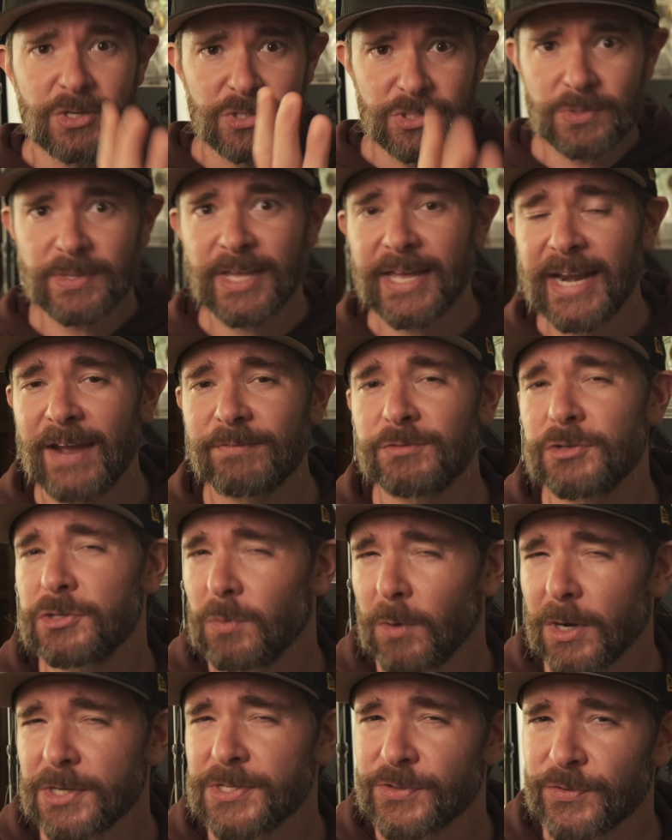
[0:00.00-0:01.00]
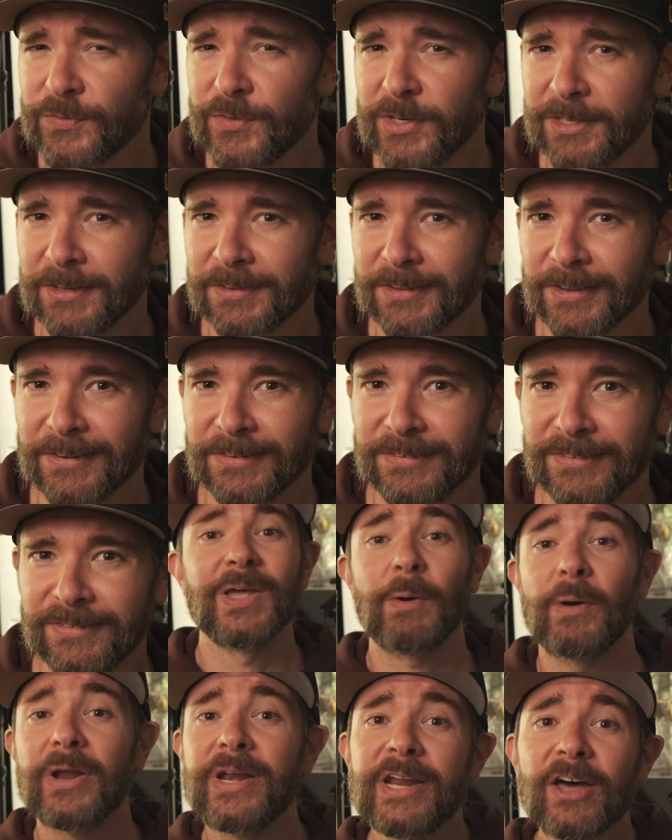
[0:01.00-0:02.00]
Do that after you watch this video though.
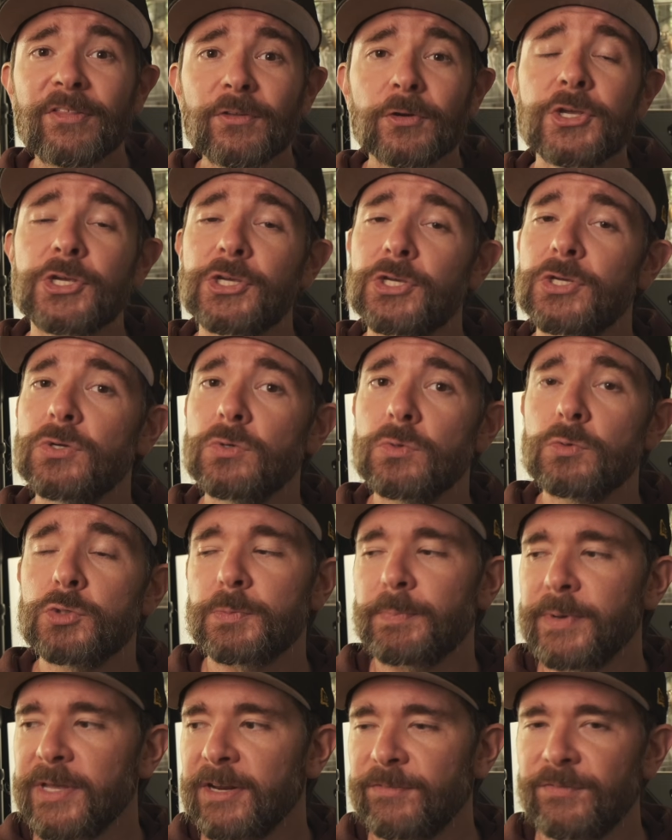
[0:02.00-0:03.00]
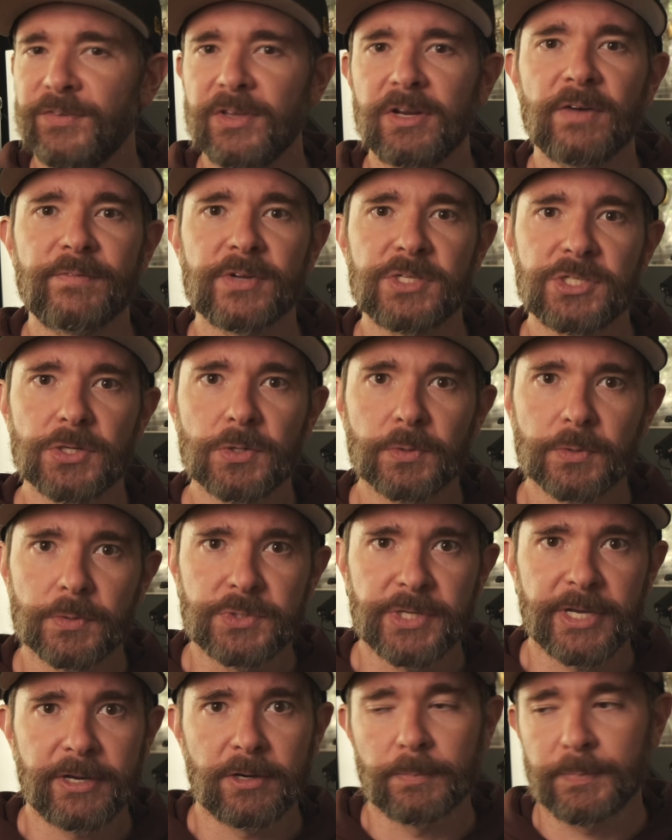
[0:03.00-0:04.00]
Now, another huge benefit of a tilt
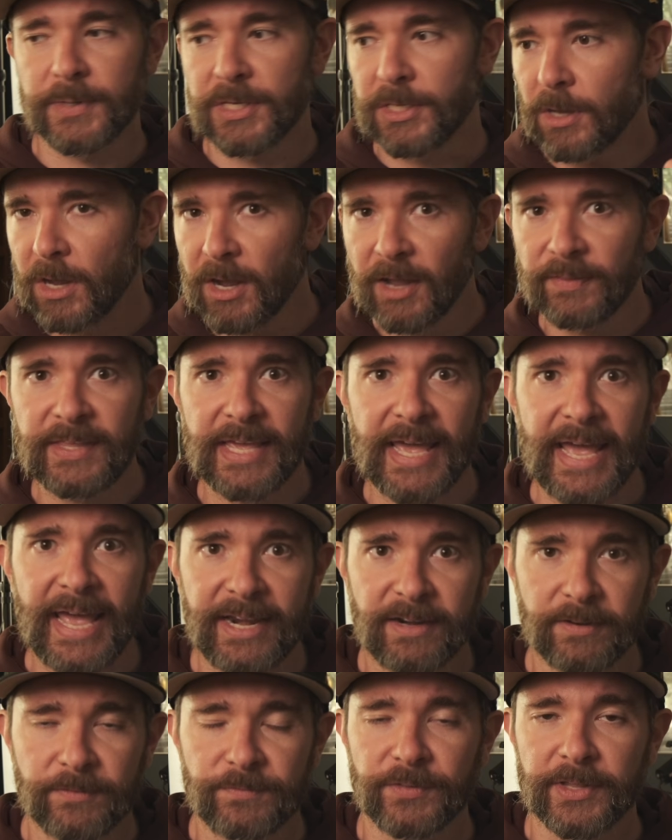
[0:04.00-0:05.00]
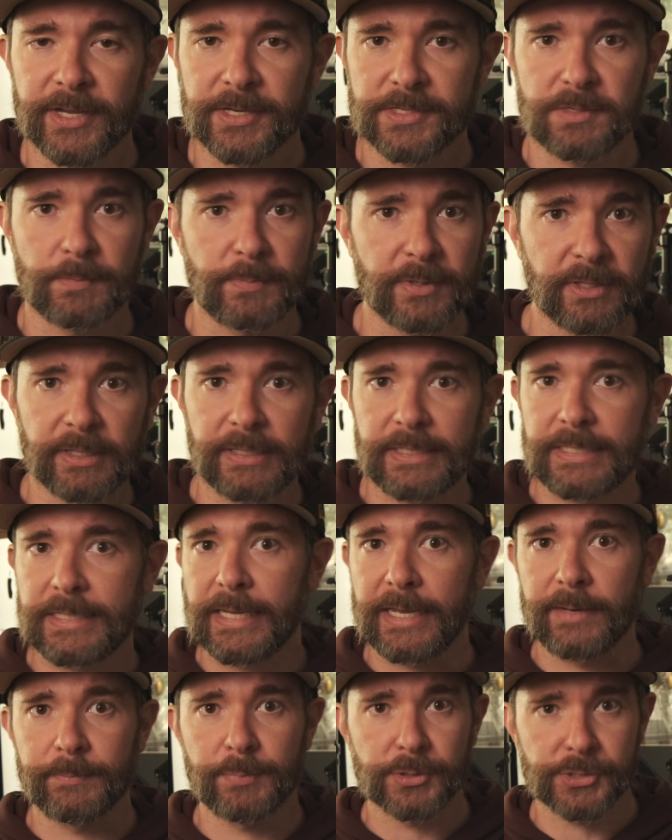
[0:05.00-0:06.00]
rotator beyond the added
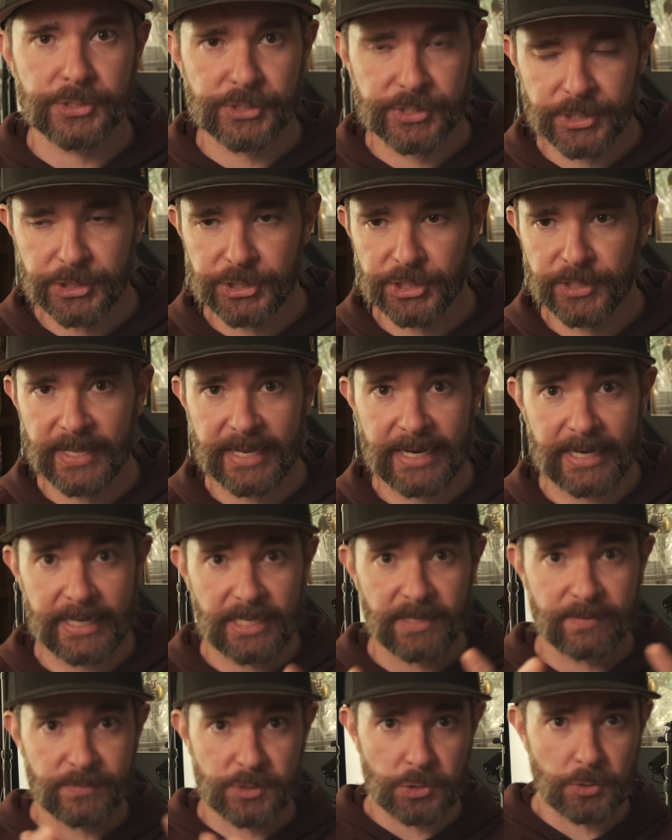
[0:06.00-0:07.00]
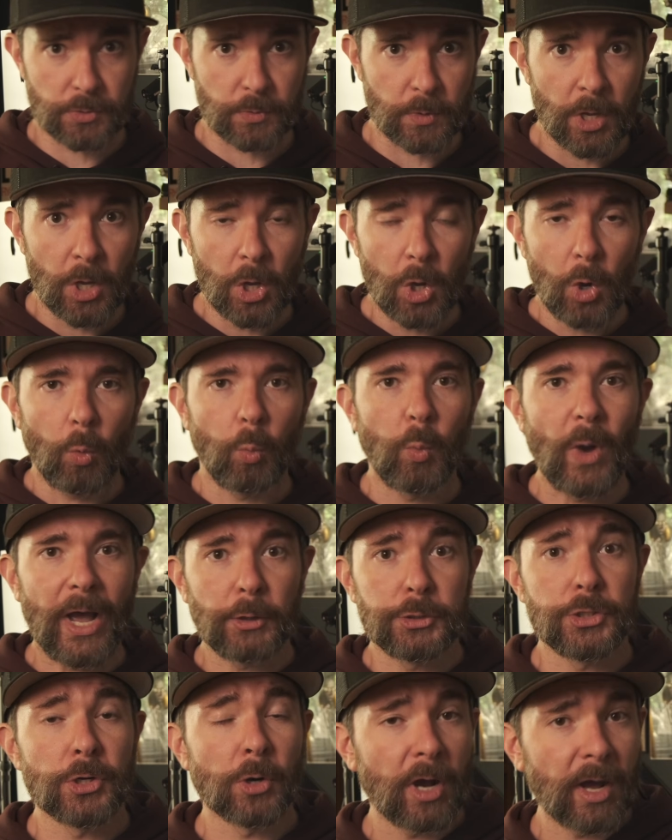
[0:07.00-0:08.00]
flexibility and precision that it gives you
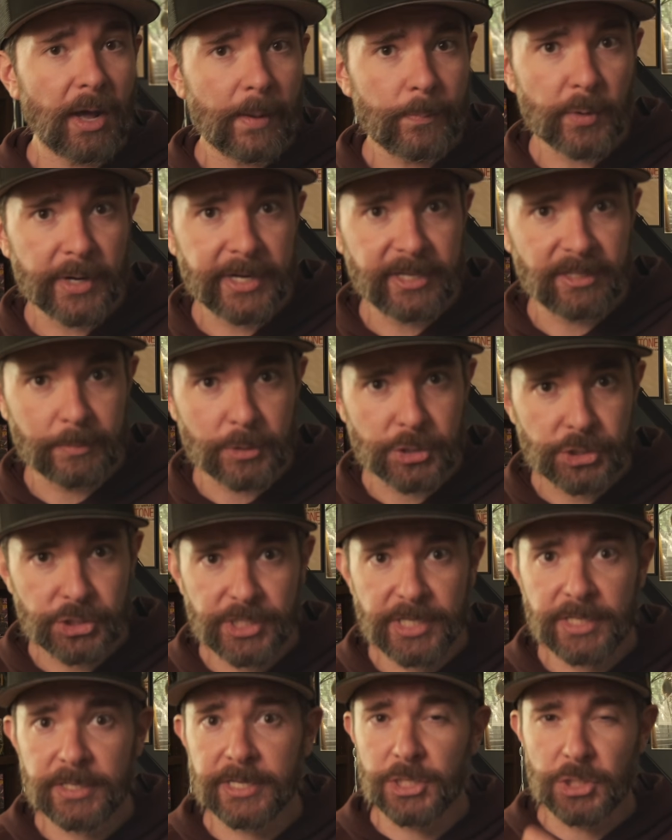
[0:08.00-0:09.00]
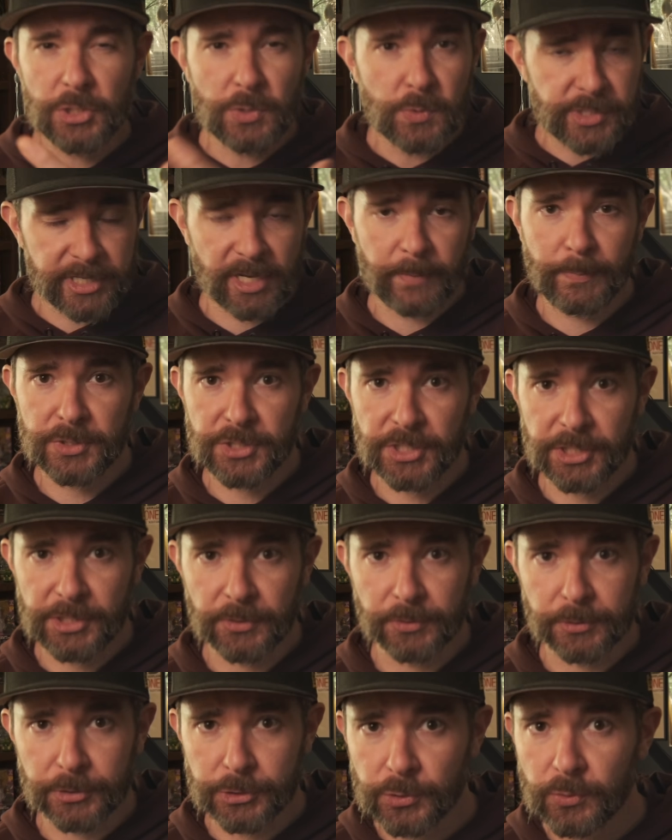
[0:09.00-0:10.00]
while you're operating the machine and using a
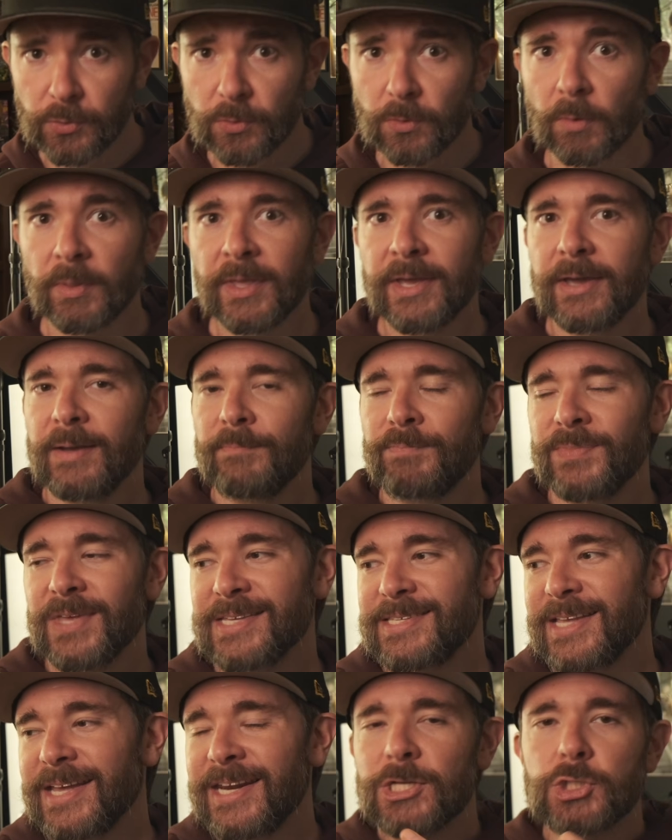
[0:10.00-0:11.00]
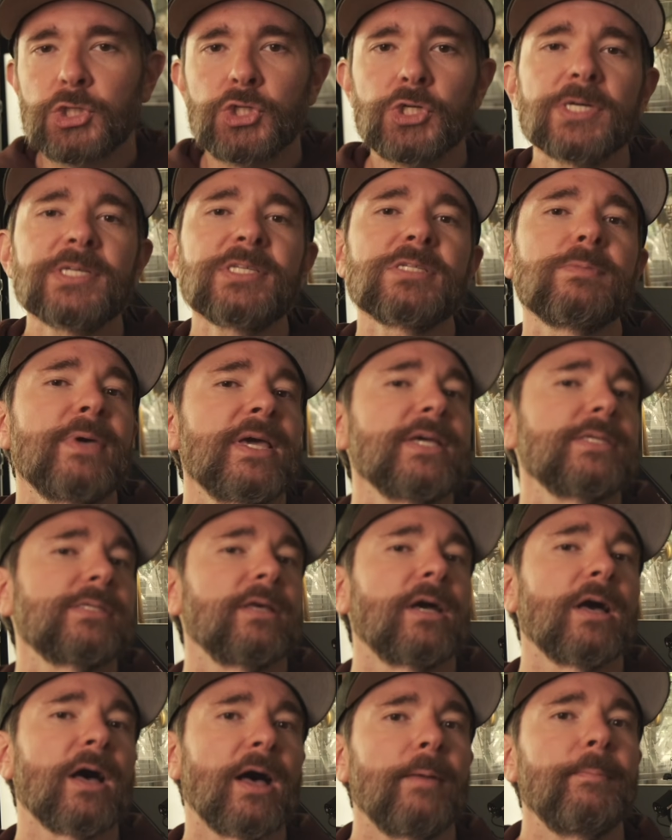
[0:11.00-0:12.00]
particular tool is that it just makes
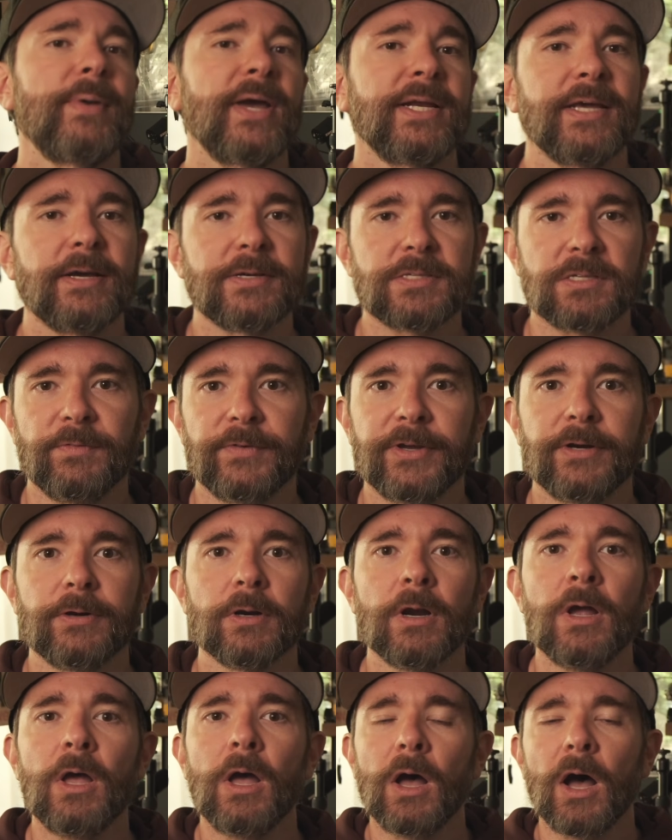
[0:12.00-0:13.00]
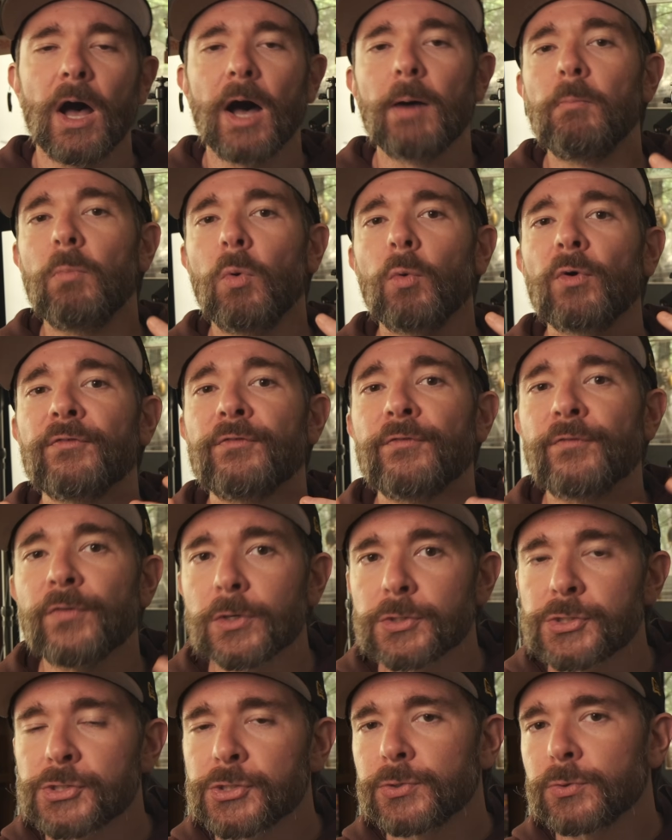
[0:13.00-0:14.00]
the compact excavator a more
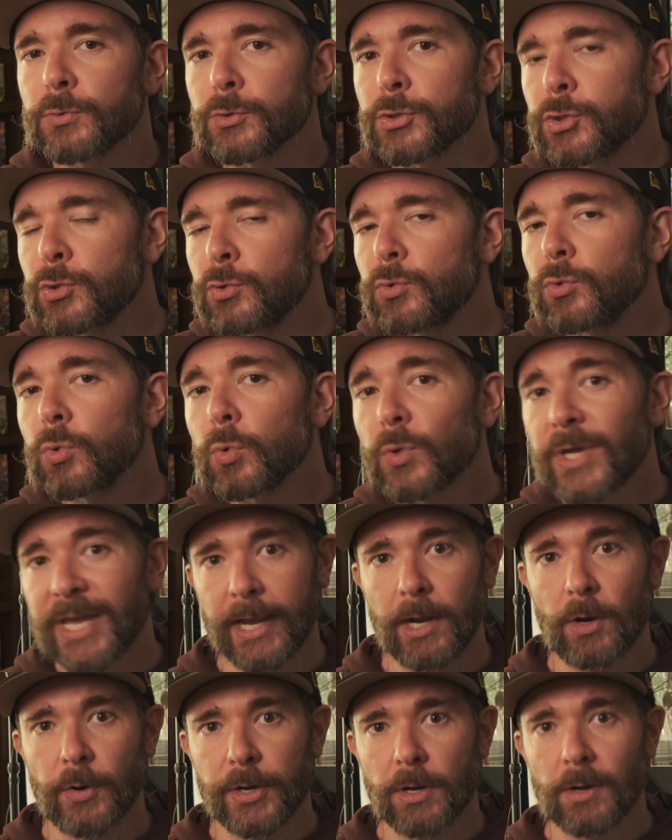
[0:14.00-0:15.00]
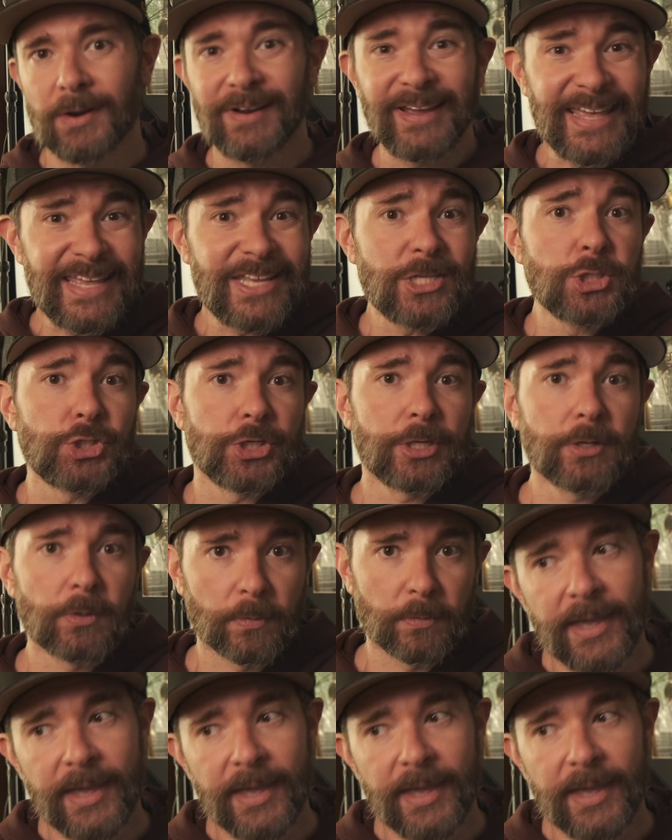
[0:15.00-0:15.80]
versatile tool carrier in general.